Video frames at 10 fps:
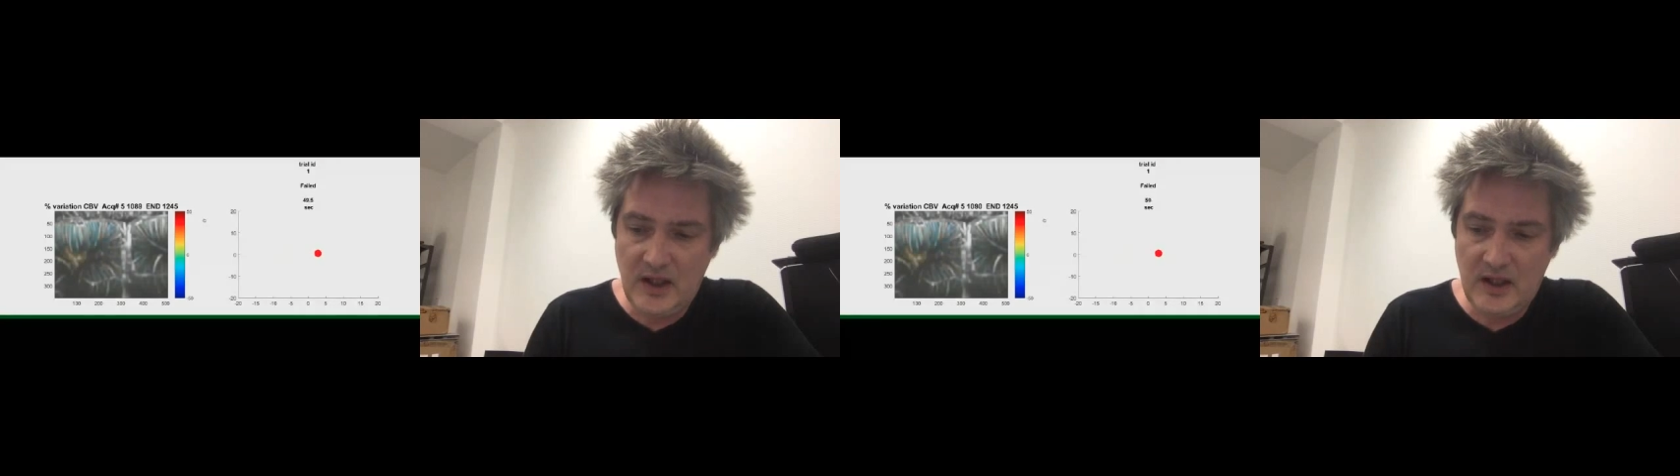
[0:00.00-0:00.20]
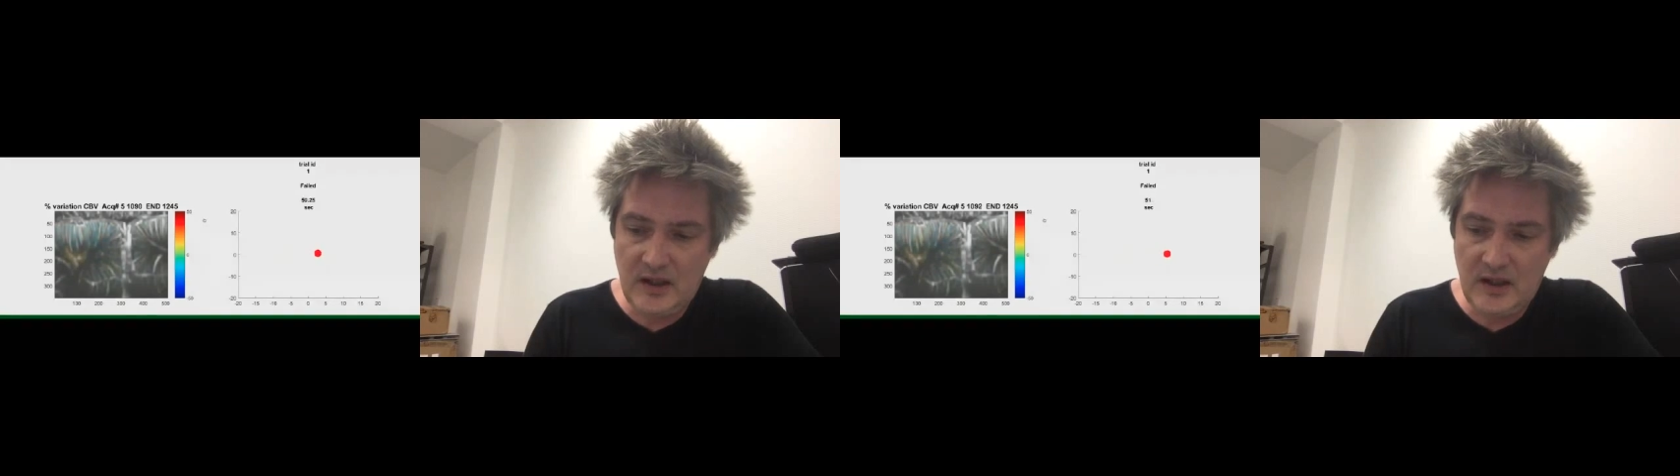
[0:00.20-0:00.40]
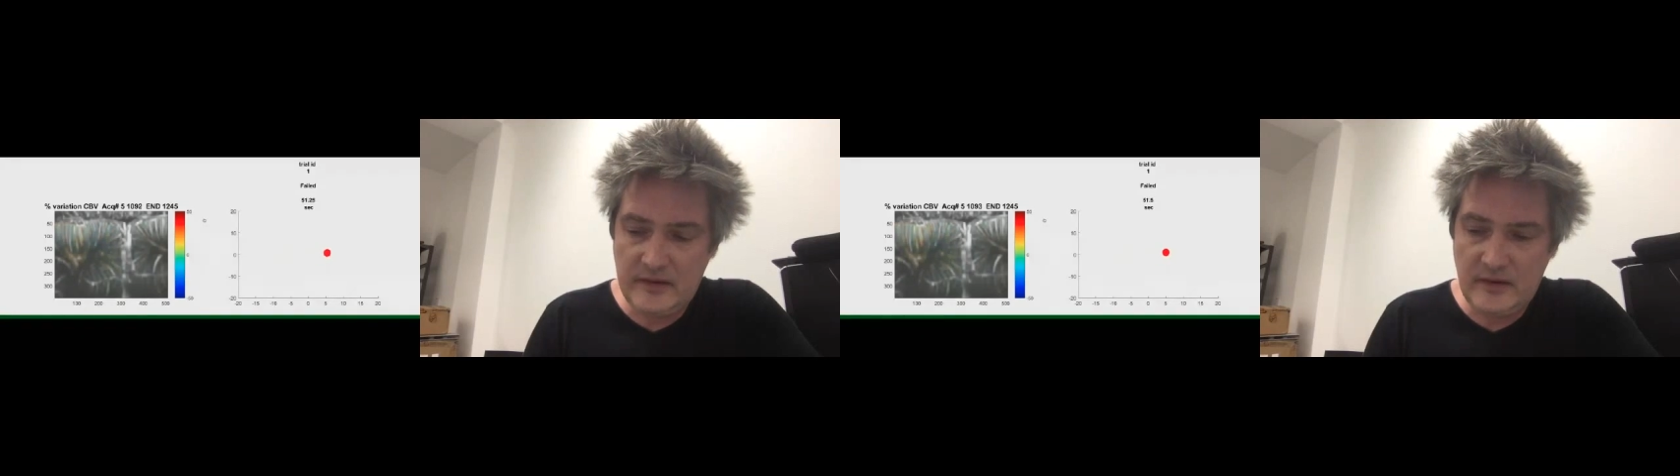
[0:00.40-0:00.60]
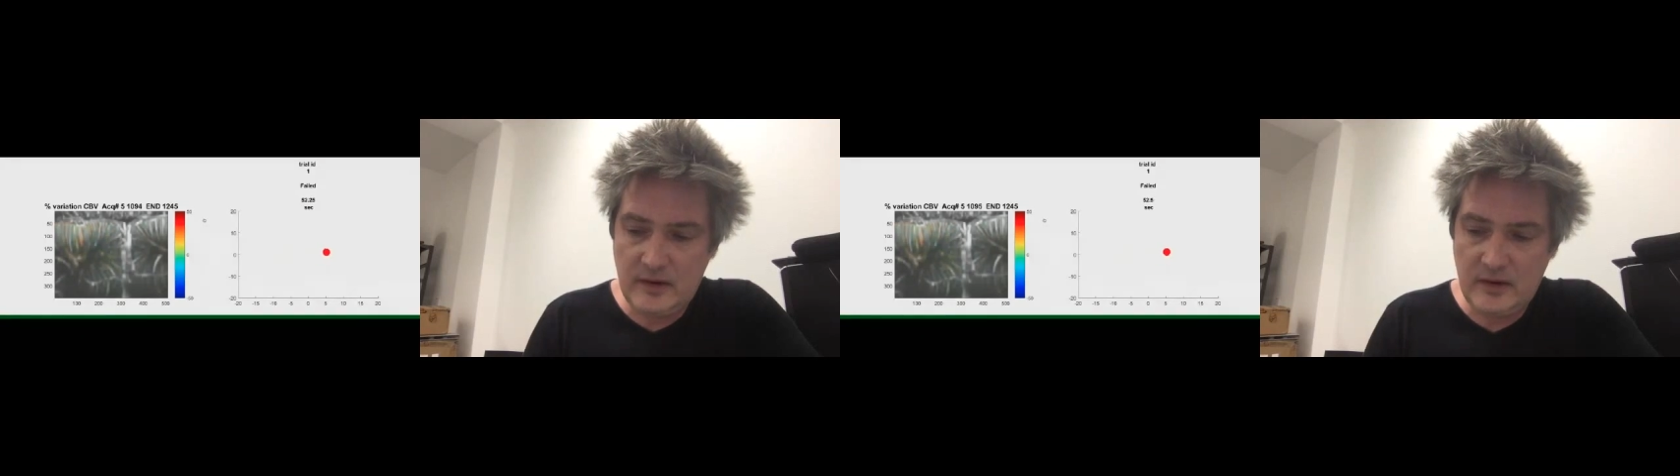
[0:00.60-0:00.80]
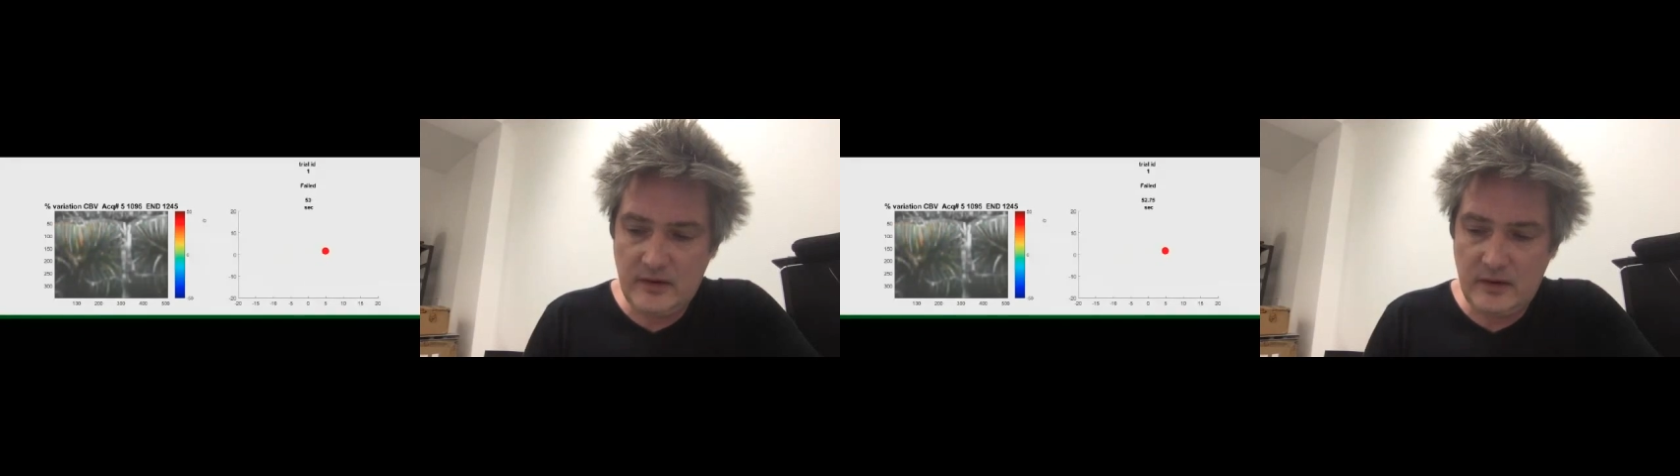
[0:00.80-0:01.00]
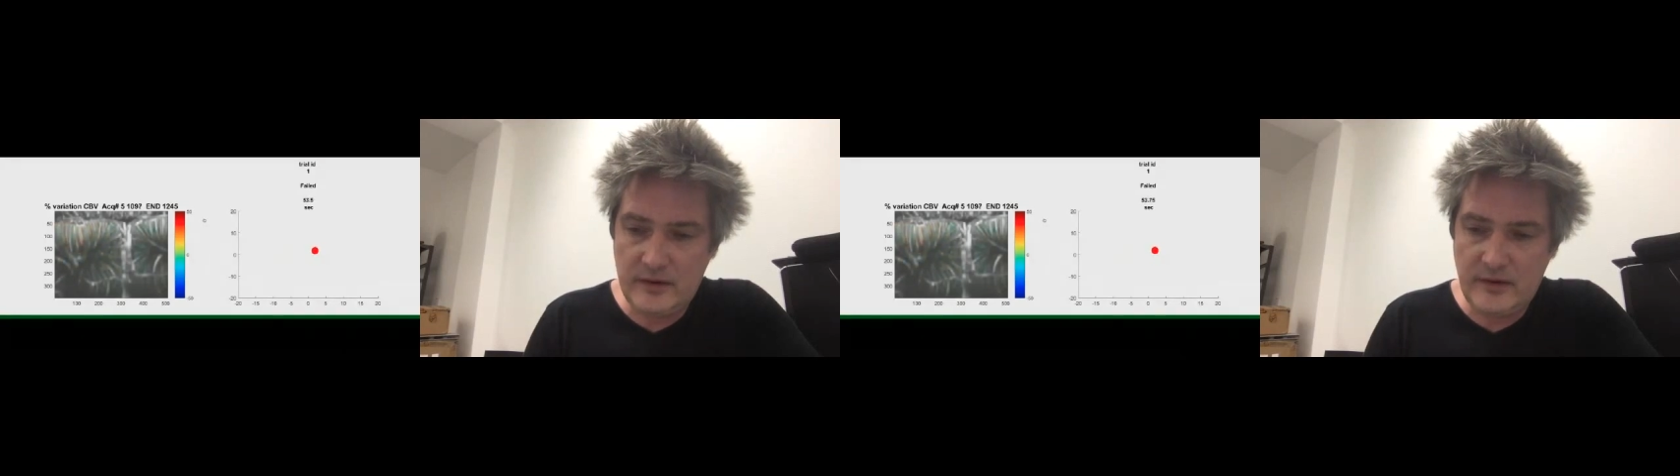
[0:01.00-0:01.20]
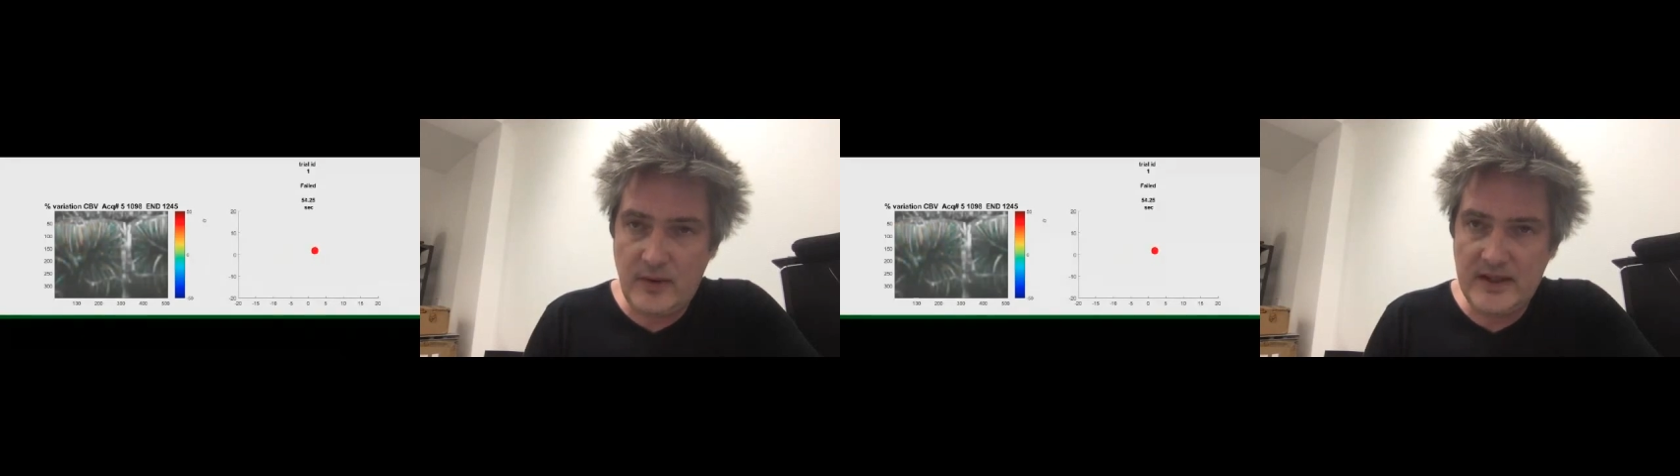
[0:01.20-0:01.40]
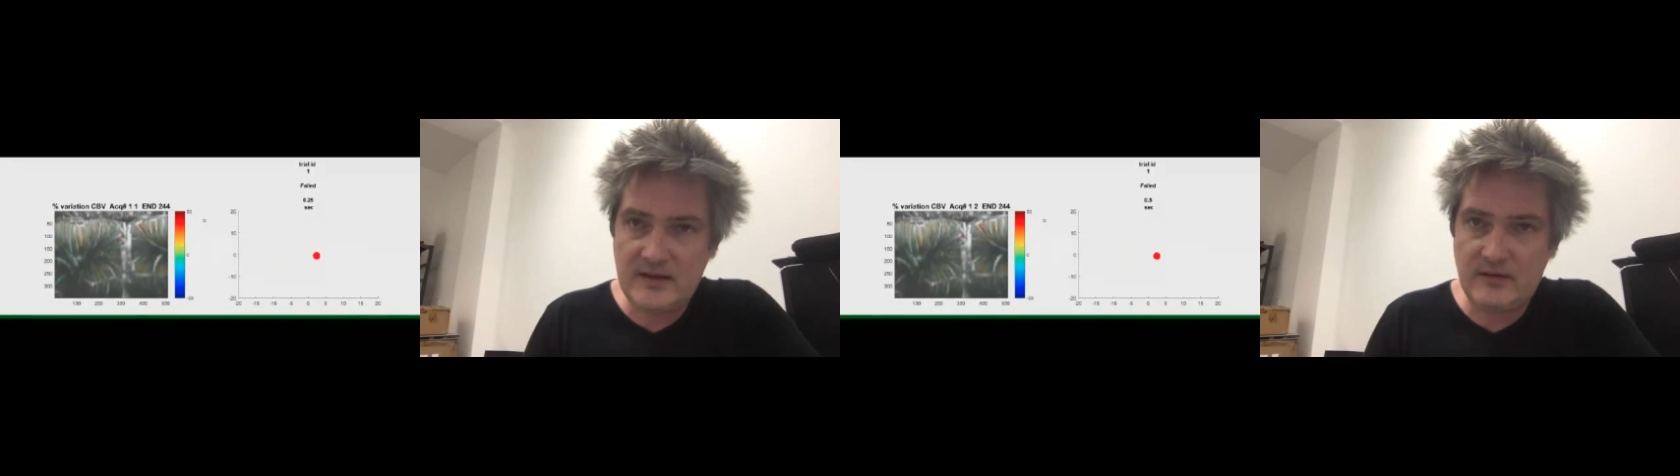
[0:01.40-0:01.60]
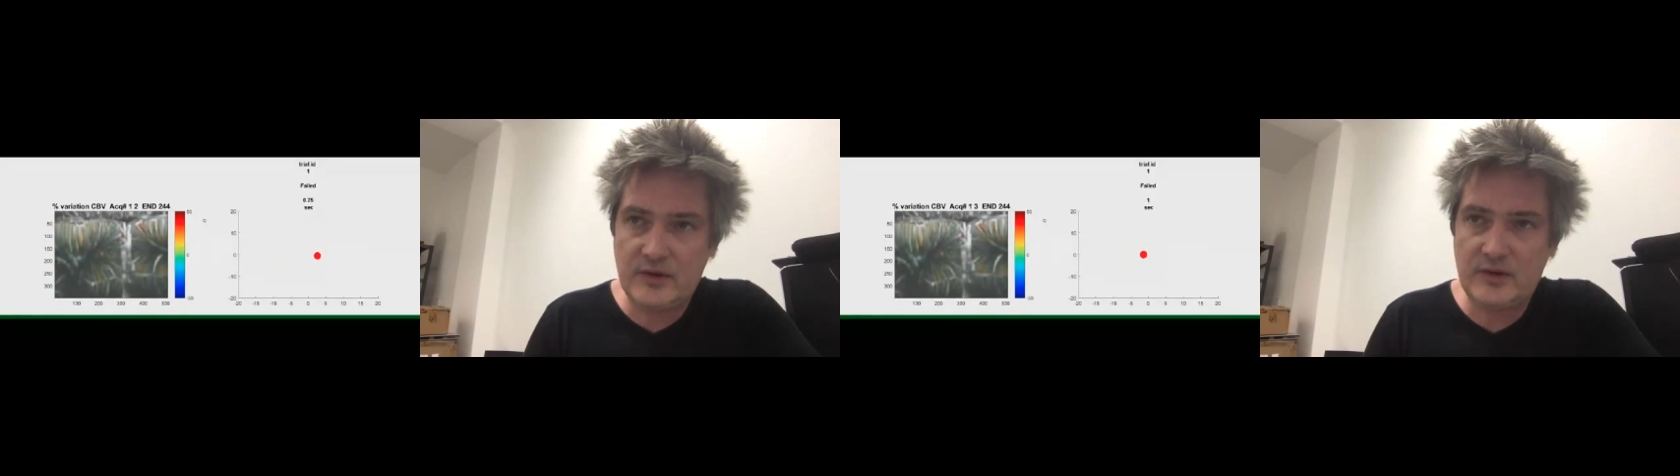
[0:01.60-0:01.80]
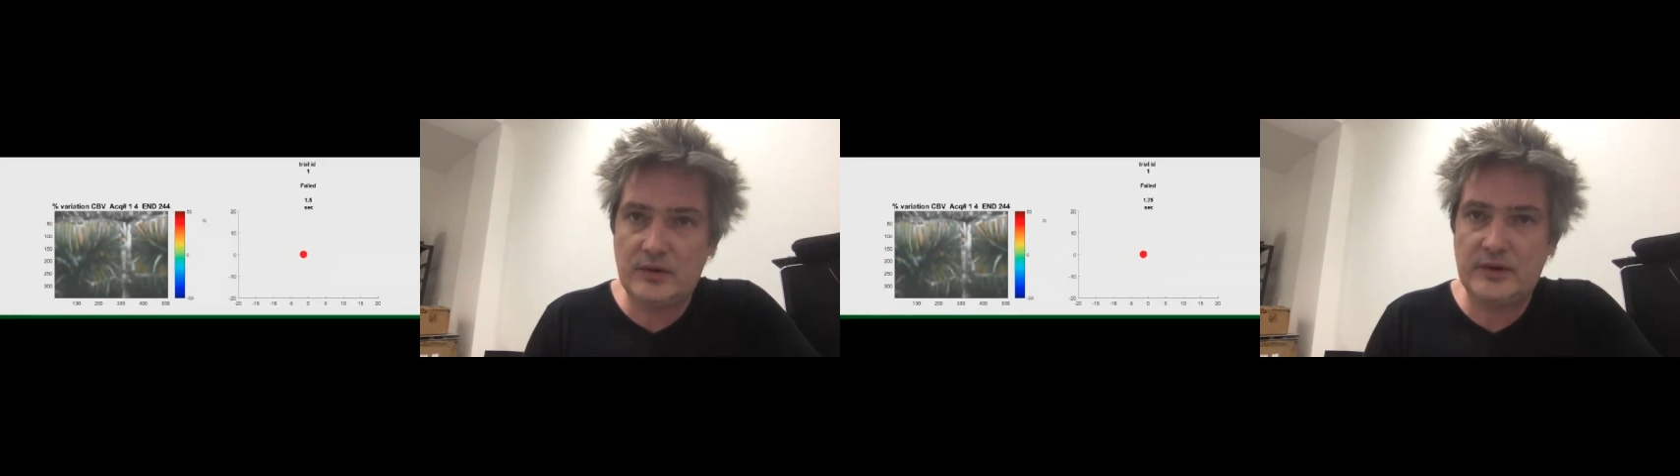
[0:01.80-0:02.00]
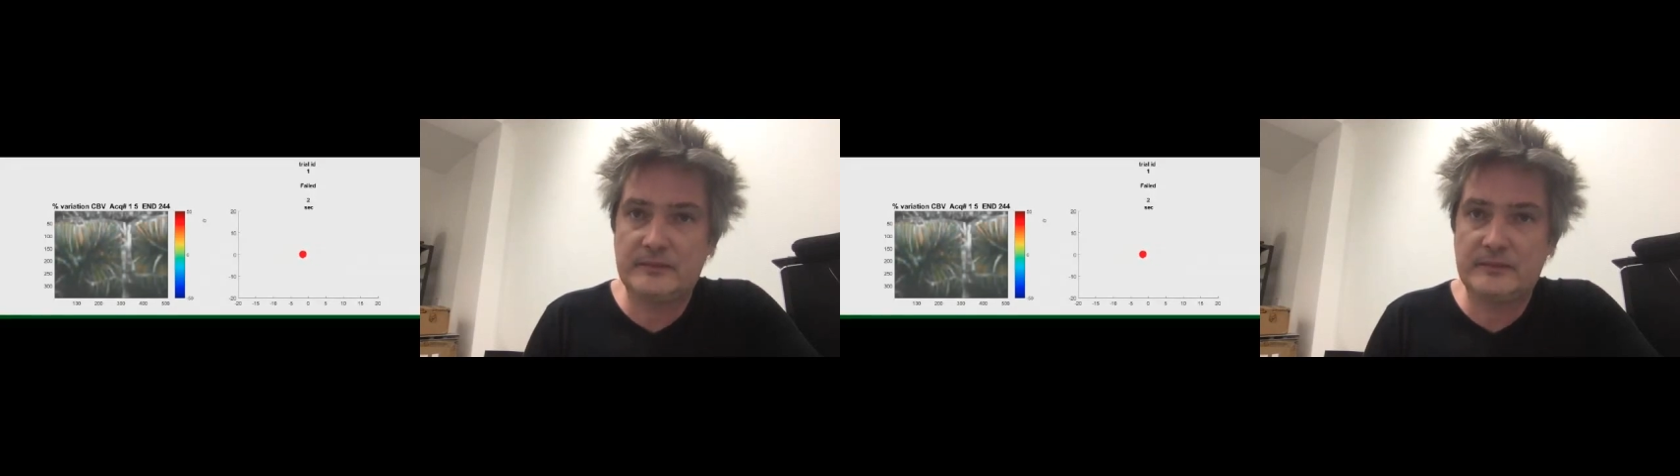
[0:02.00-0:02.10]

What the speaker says: the rest of the talk.